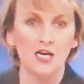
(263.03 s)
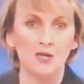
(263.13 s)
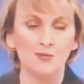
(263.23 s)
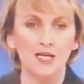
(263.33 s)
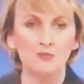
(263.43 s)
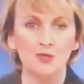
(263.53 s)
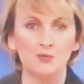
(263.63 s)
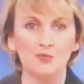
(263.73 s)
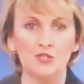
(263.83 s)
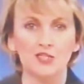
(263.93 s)
I began by
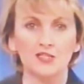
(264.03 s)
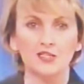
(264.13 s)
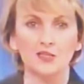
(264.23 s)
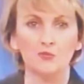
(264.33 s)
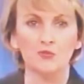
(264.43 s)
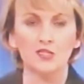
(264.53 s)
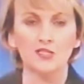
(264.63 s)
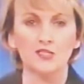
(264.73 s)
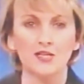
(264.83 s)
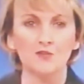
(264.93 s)
putting it to him that
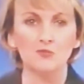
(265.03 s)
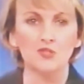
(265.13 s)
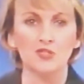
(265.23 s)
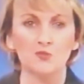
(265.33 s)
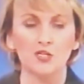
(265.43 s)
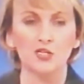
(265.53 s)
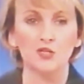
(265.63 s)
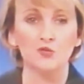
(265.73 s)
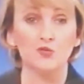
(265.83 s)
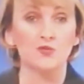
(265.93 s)
his government is being
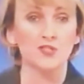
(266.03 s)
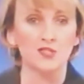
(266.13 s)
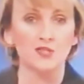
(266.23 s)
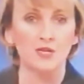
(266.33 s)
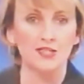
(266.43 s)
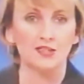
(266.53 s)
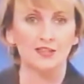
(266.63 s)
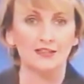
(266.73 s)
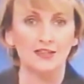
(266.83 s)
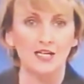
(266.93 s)
accused of
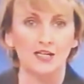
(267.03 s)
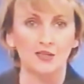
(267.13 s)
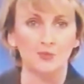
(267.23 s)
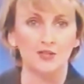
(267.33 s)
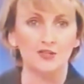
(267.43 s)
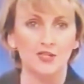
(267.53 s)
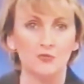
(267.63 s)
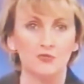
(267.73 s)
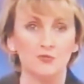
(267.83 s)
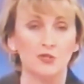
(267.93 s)
systematically lying about the
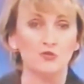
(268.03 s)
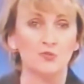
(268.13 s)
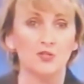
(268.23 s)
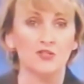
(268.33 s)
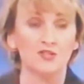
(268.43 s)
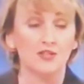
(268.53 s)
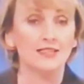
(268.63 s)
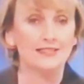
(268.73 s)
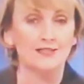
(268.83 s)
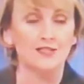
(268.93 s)
number of military
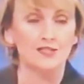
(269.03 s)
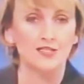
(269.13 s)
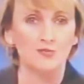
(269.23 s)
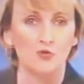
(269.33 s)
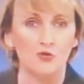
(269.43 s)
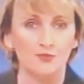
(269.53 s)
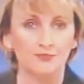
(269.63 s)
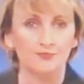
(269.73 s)
personnel in East Timor.